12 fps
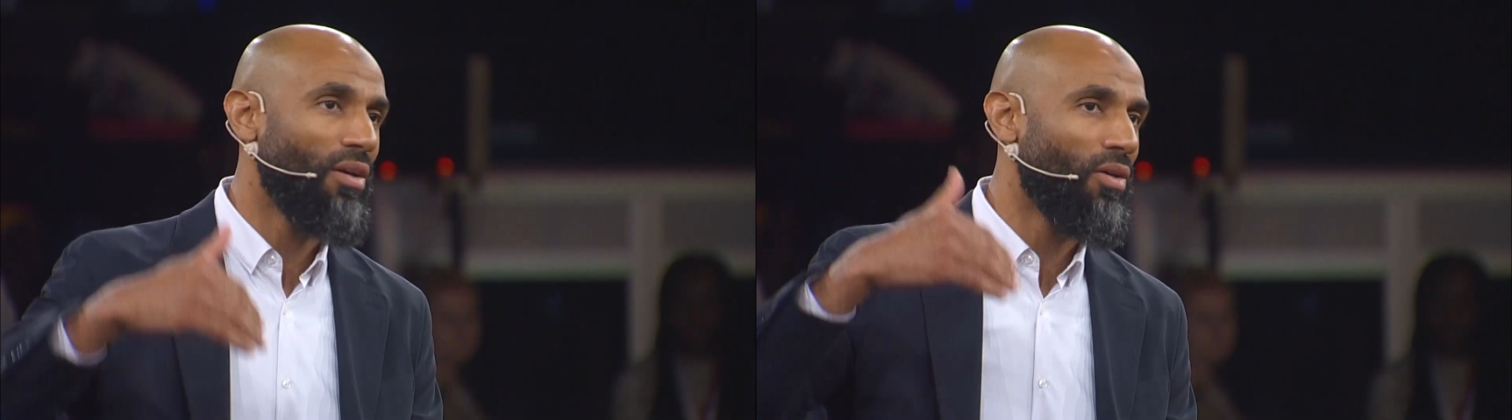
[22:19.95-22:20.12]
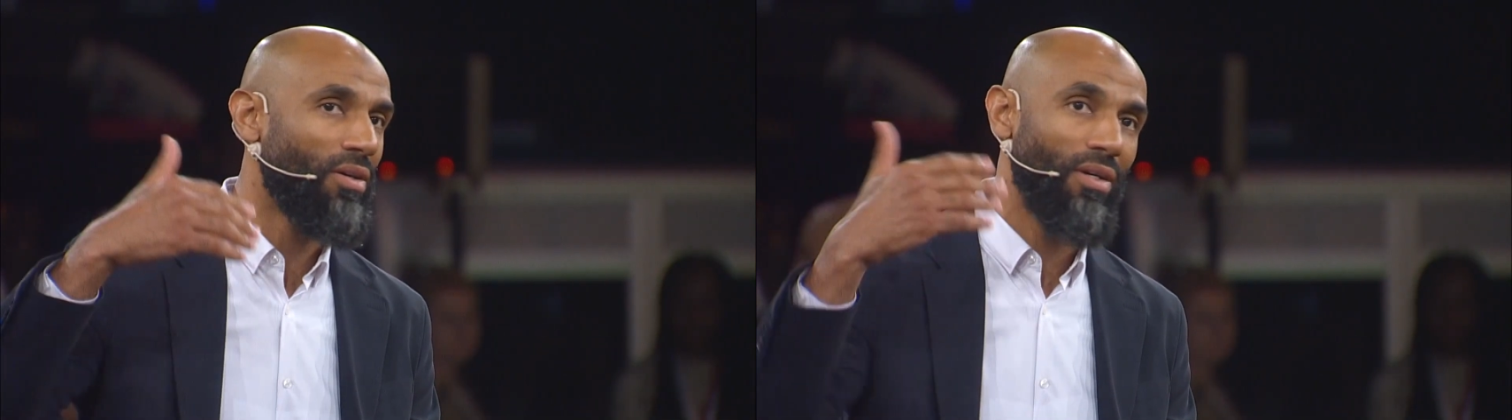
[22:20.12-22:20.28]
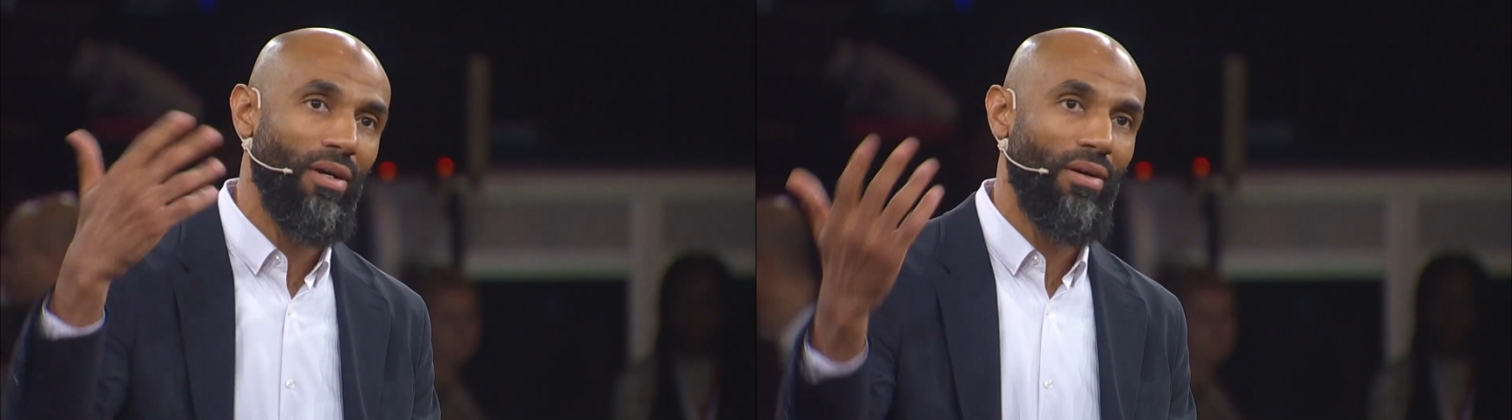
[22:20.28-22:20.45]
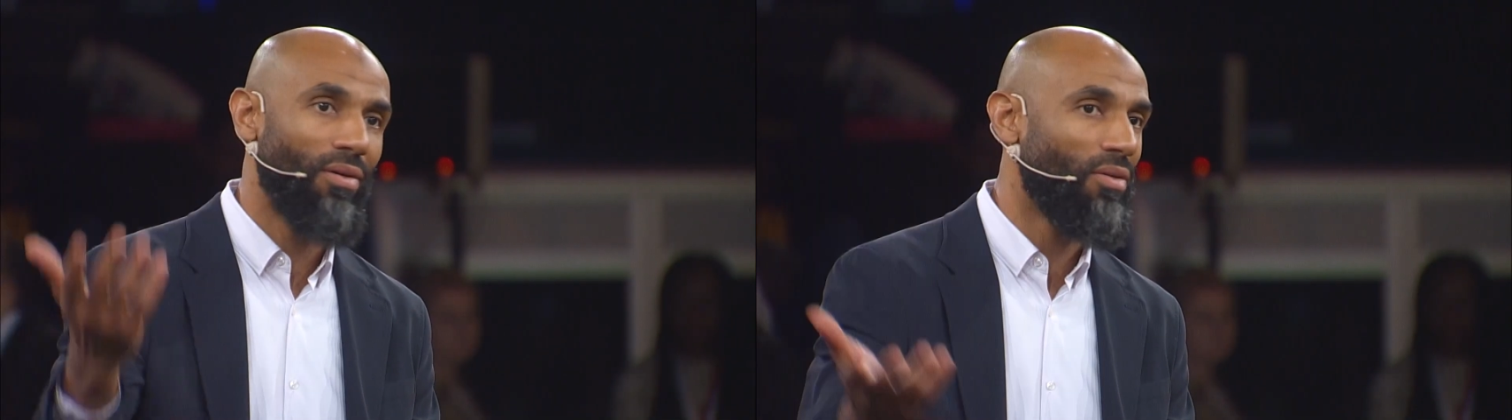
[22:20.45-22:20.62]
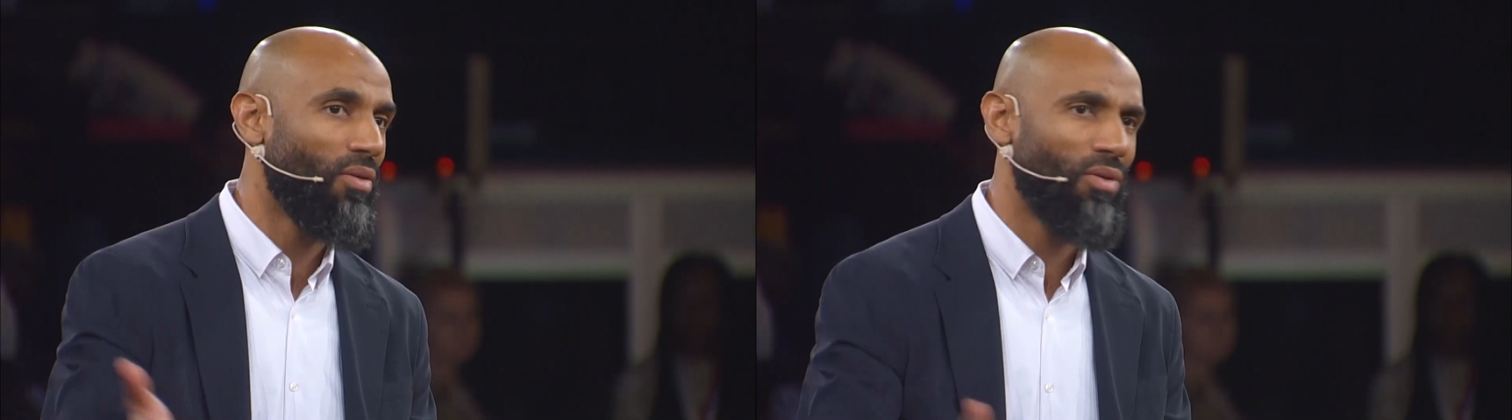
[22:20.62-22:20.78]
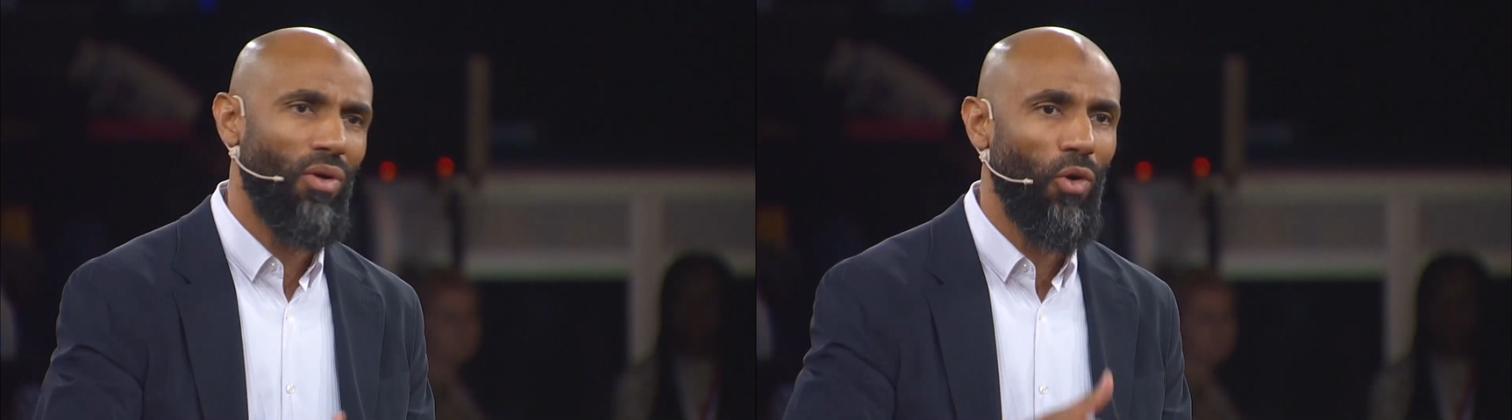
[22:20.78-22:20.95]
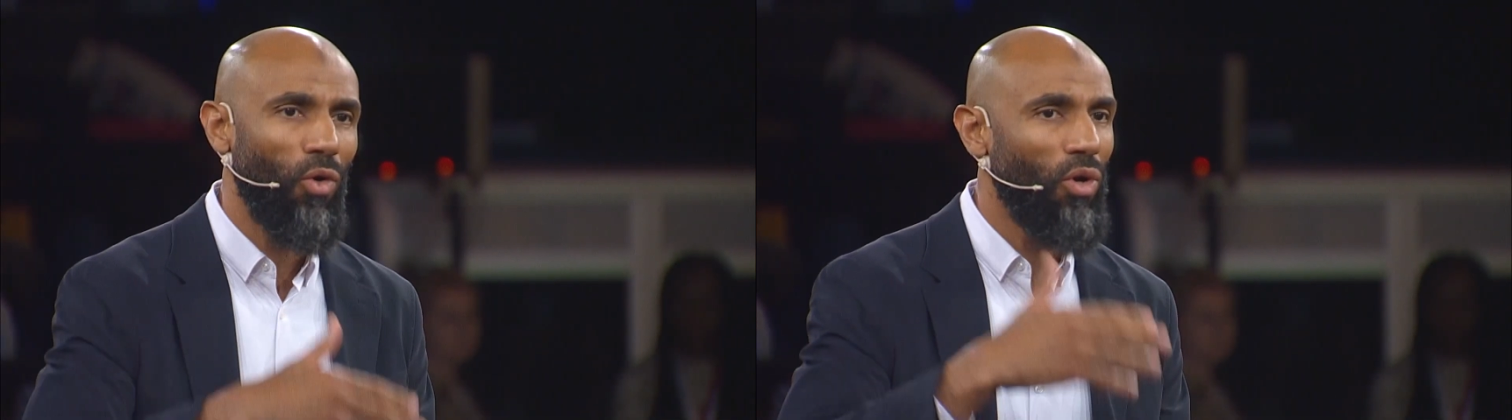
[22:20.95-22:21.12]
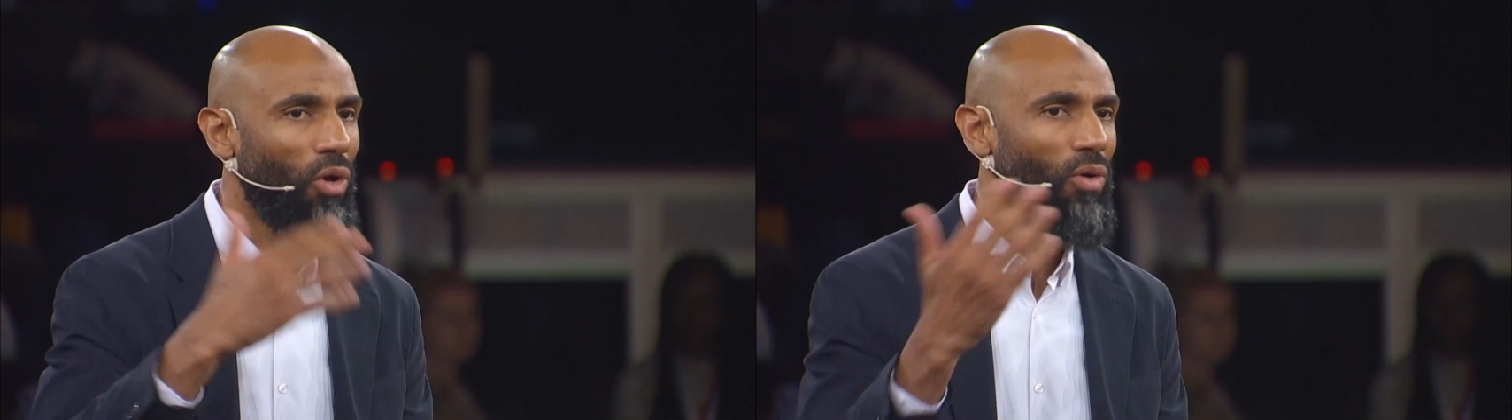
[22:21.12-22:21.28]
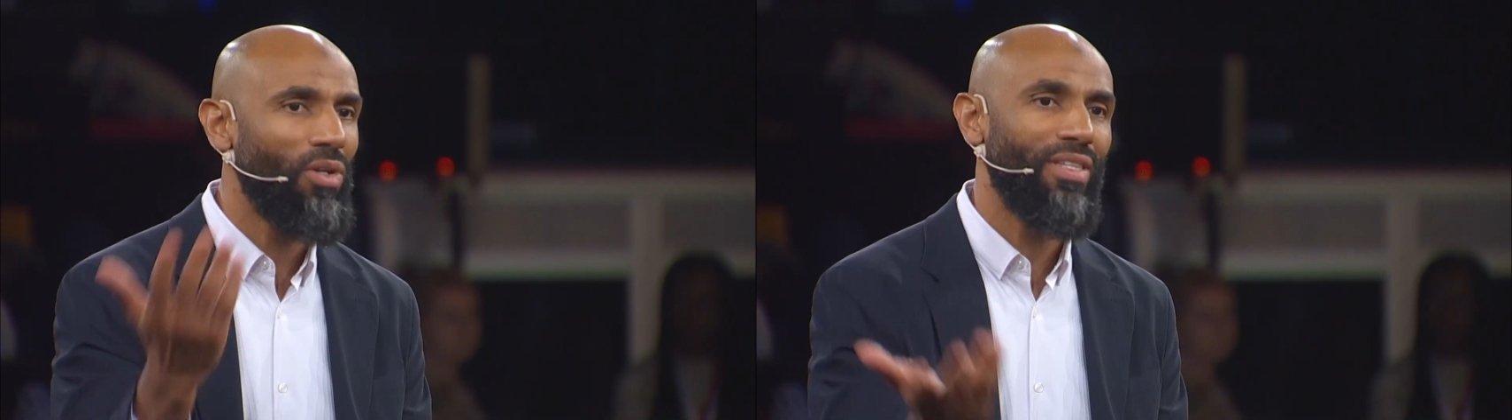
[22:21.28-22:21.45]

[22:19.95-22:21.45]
all